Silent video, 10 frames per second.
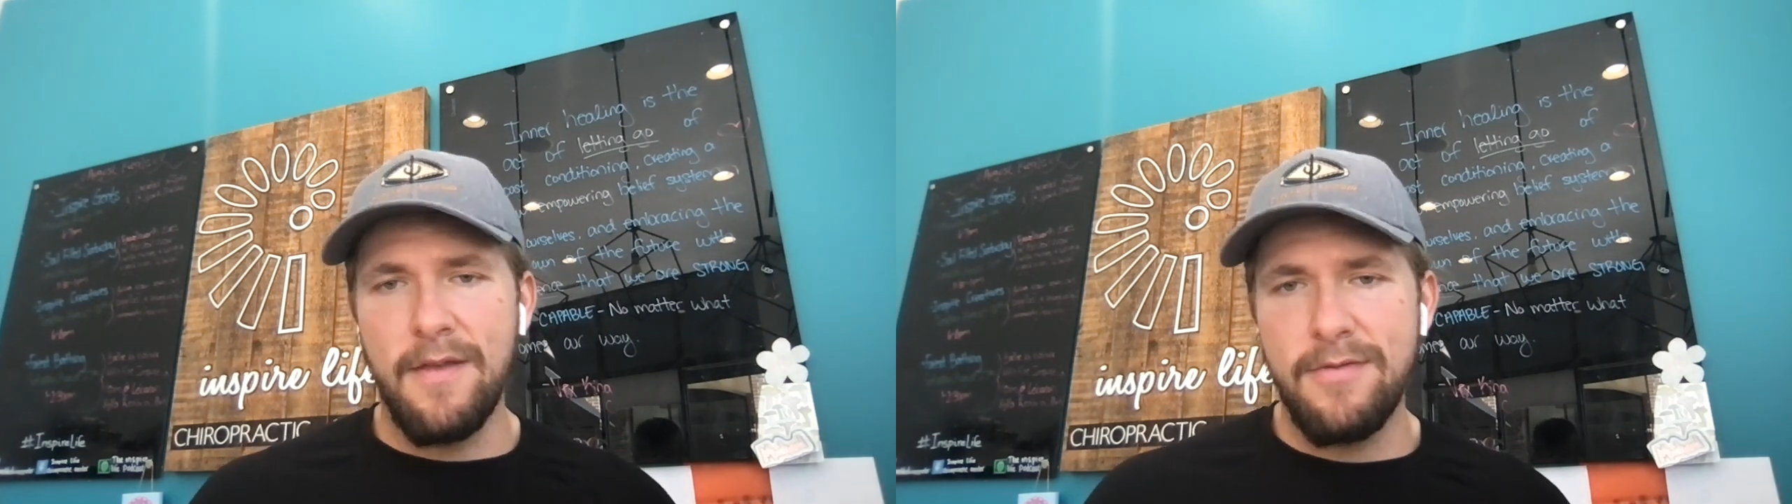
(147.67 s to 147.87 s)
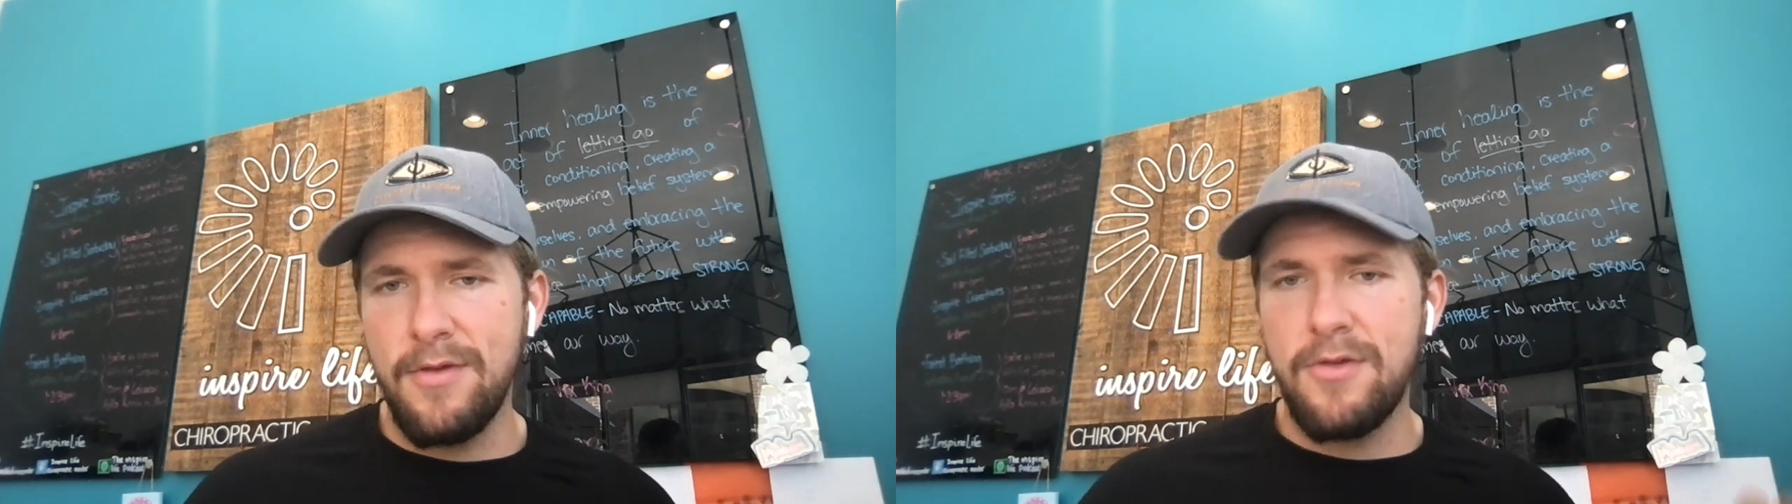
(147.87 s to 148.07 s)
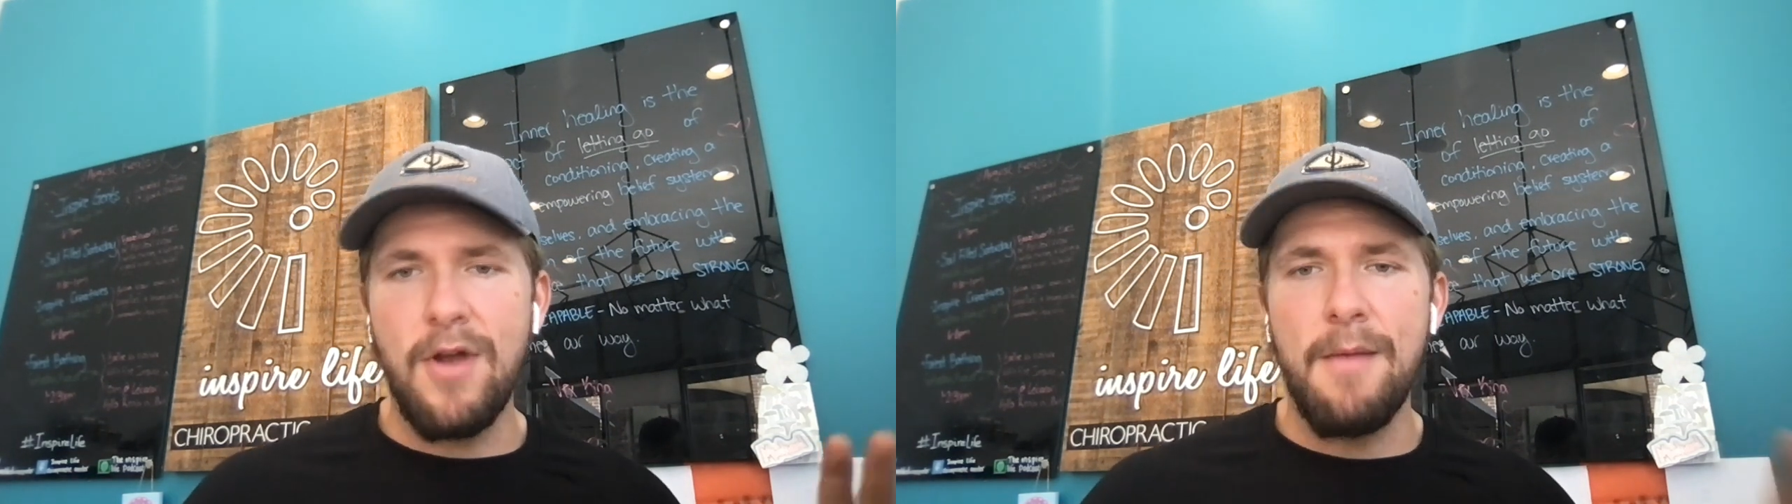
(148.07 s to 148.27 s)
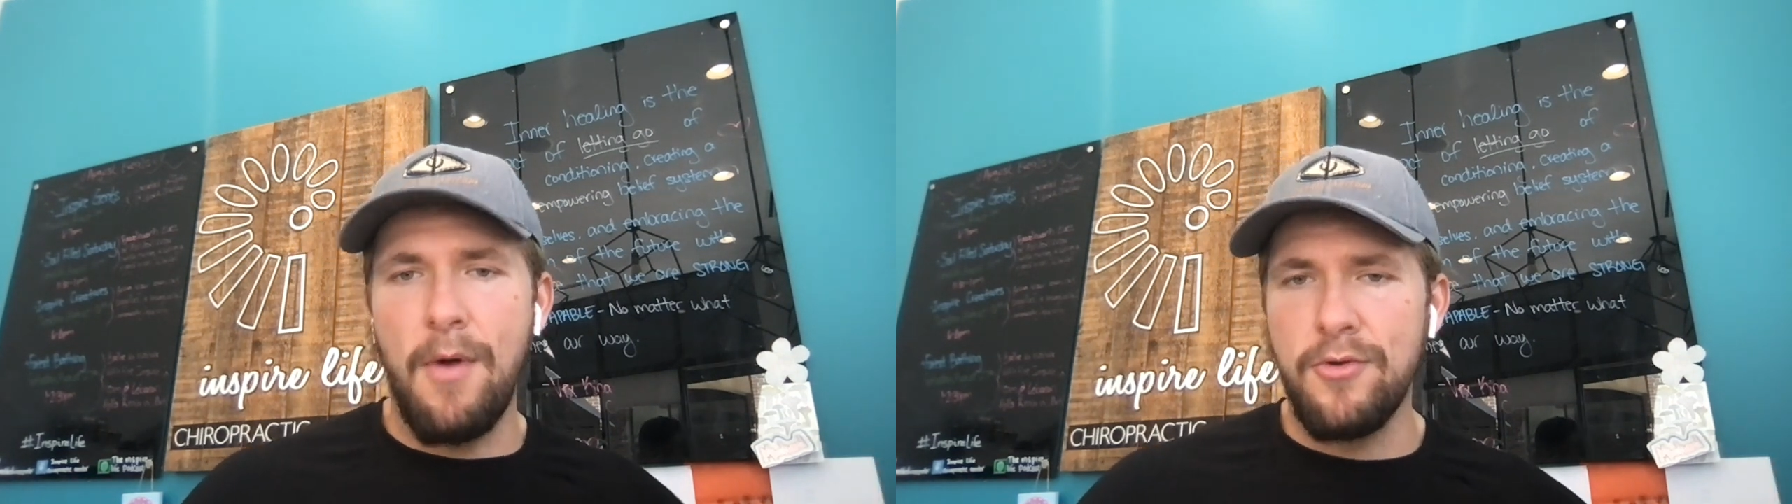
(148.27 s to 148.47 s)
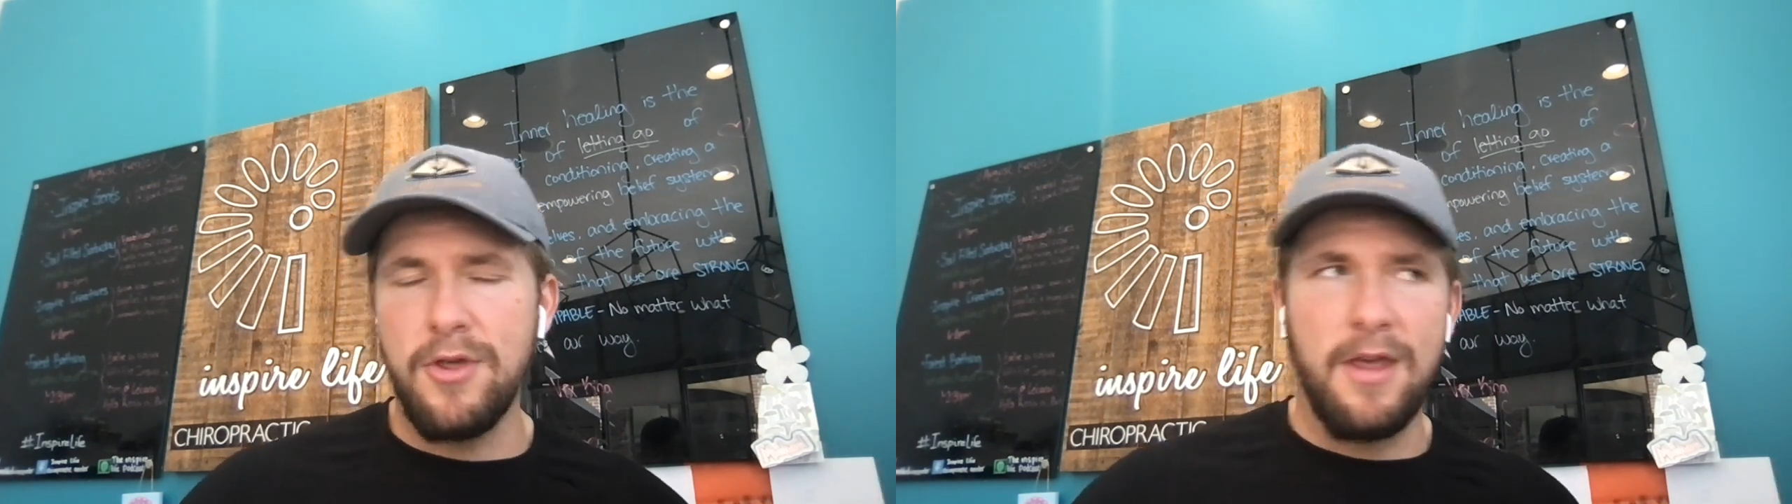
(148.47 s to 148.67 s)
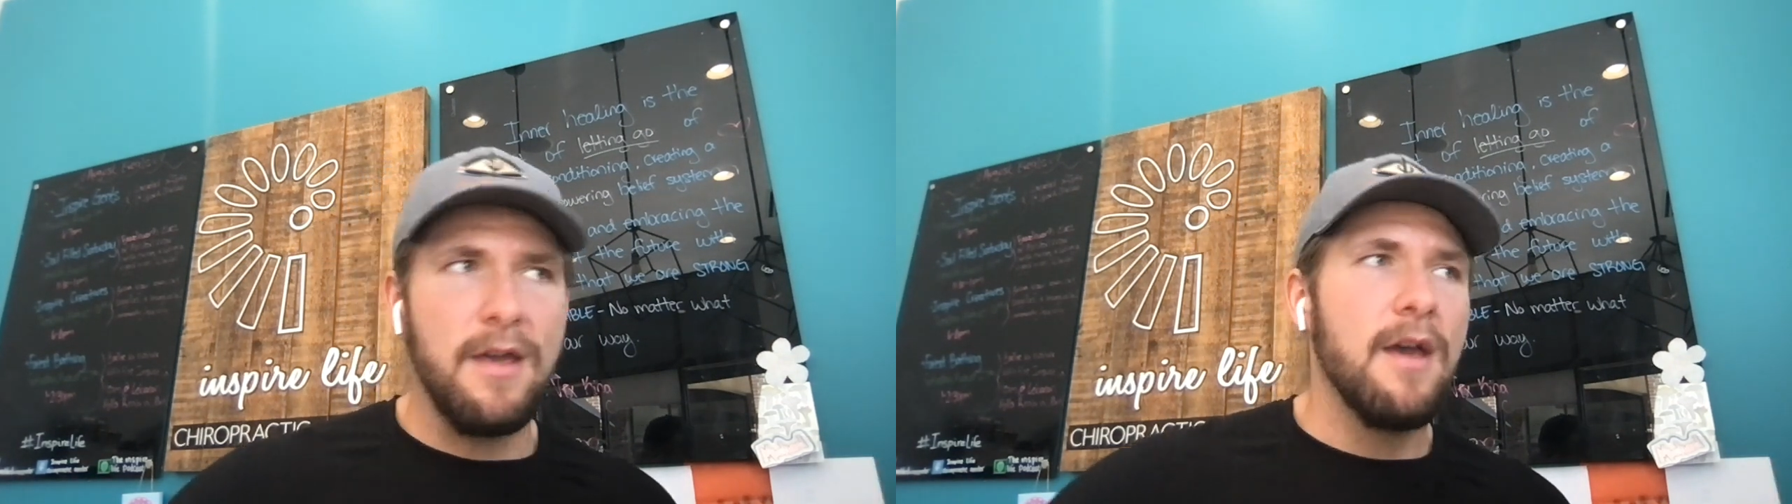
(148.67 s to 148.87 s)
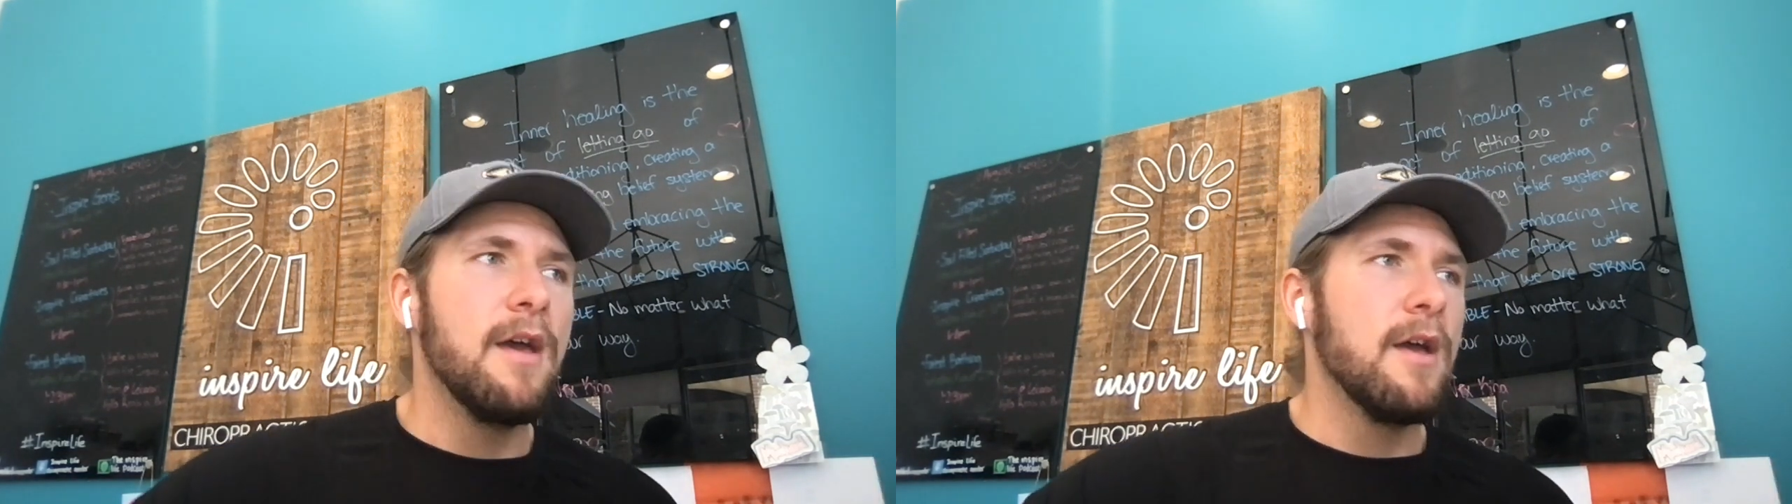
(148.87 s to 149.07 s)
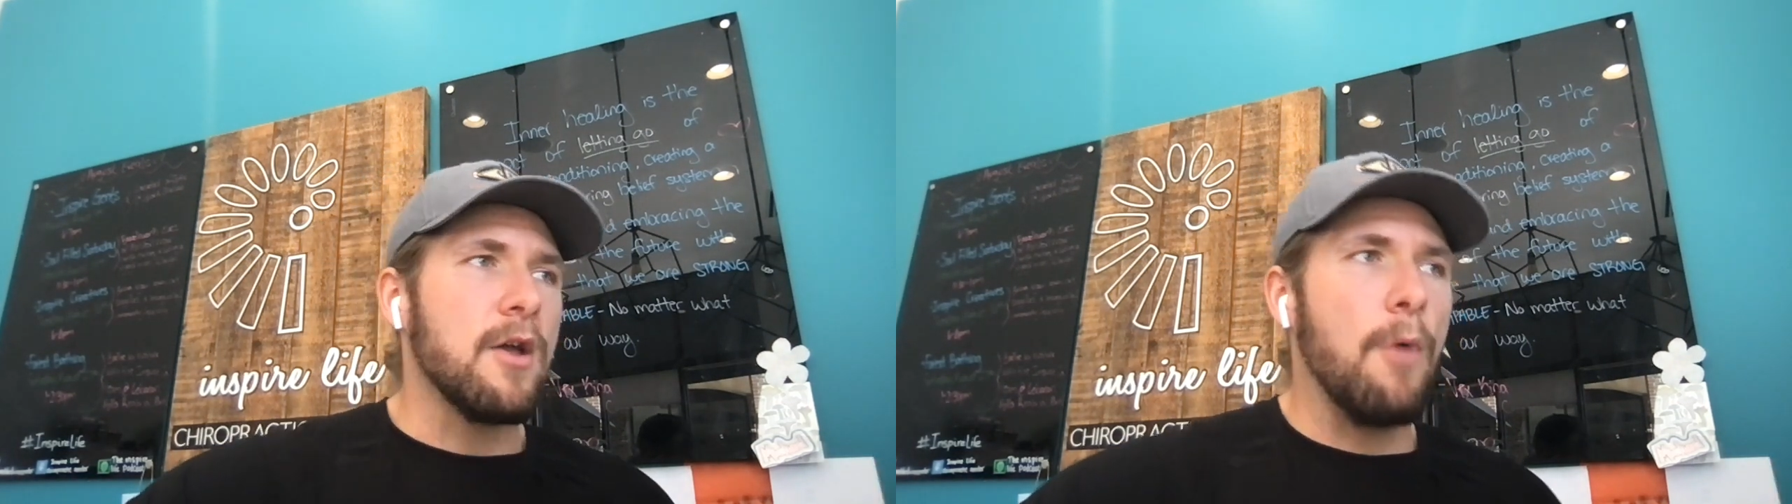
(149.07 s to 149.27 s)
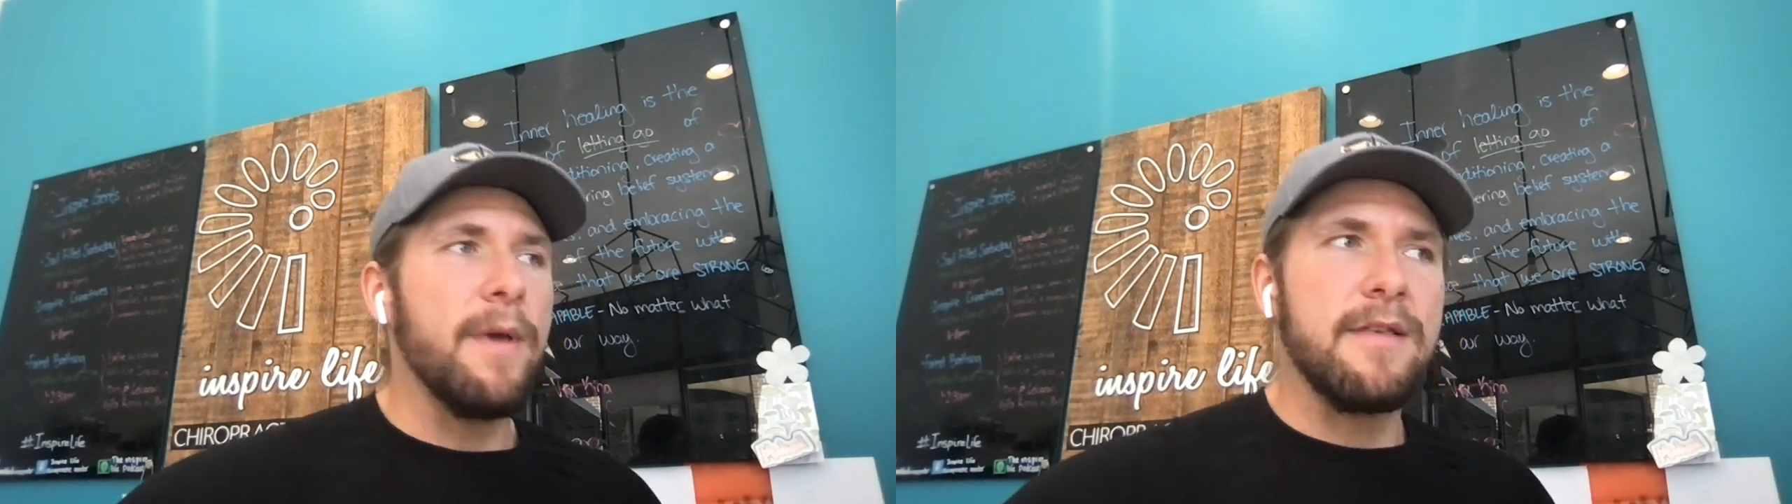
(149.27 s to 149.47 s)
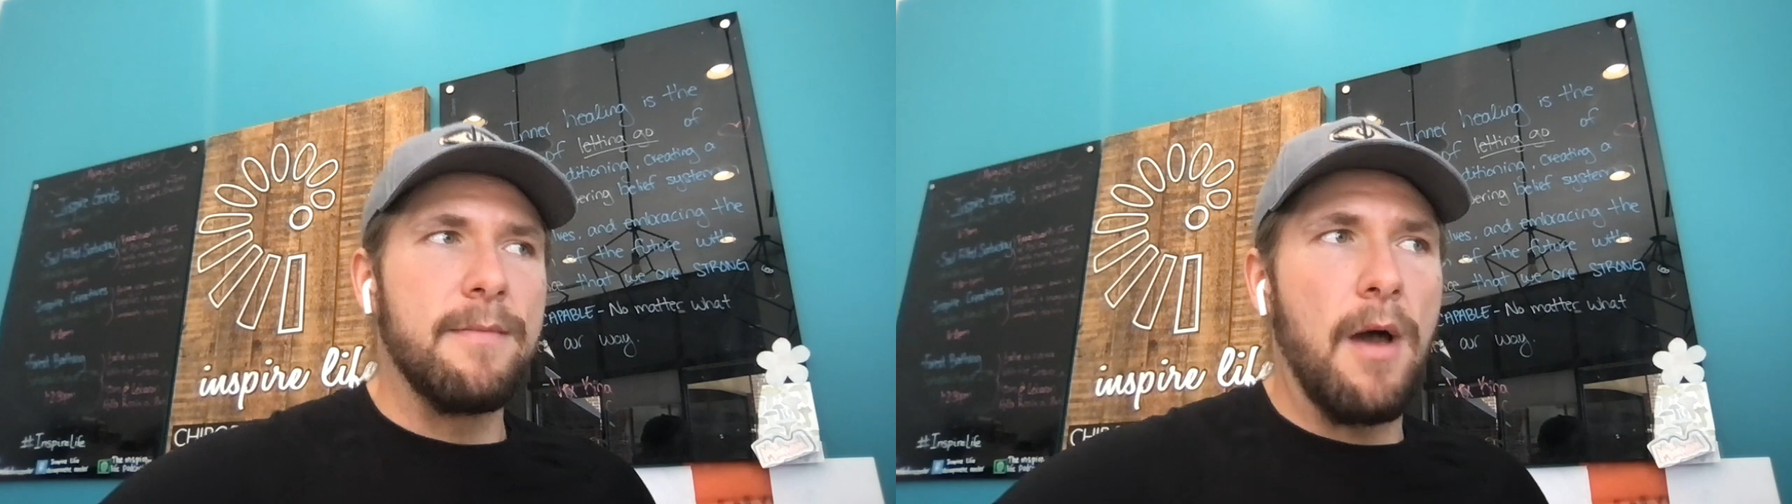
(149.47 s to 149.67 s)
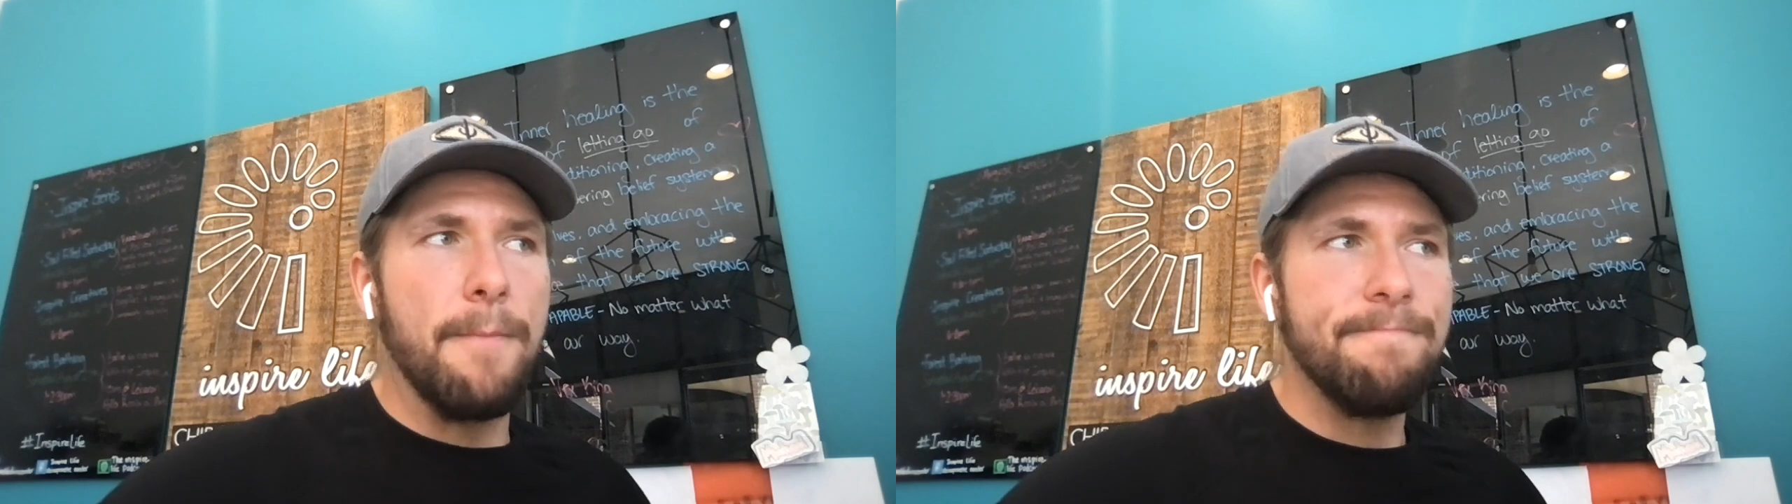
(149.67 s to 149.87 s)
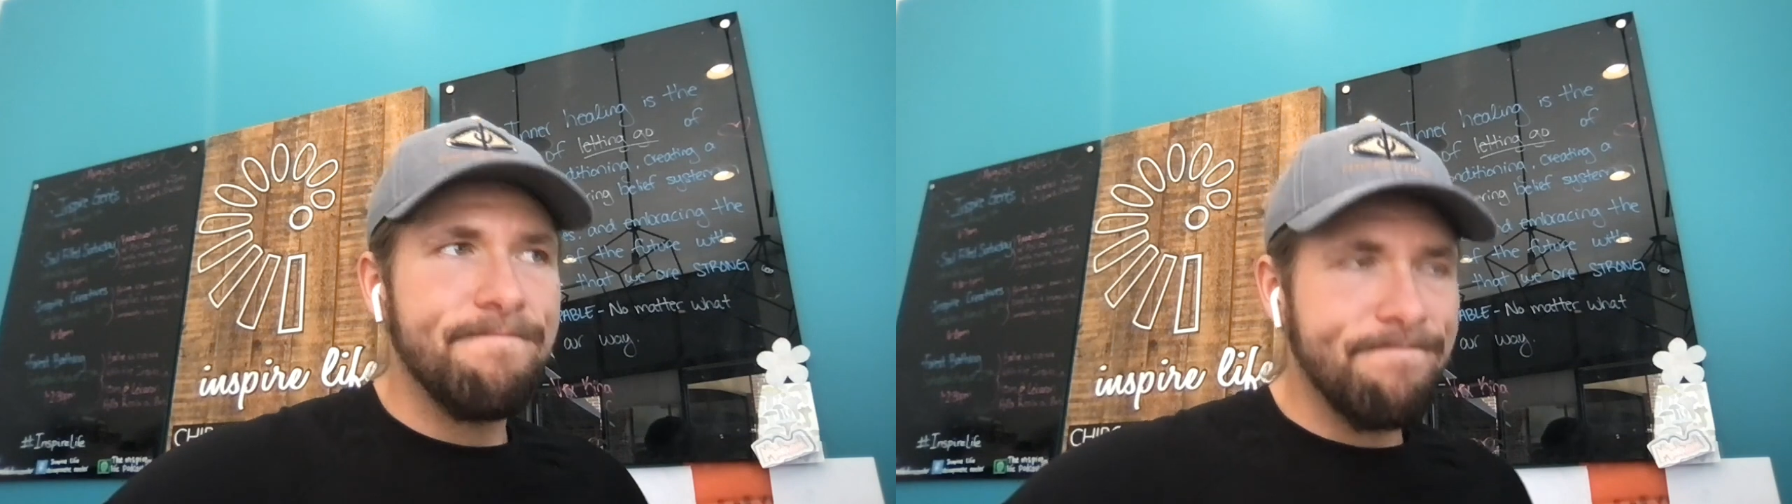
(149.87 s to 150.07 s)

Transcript: Just try mochi. Go pick some up.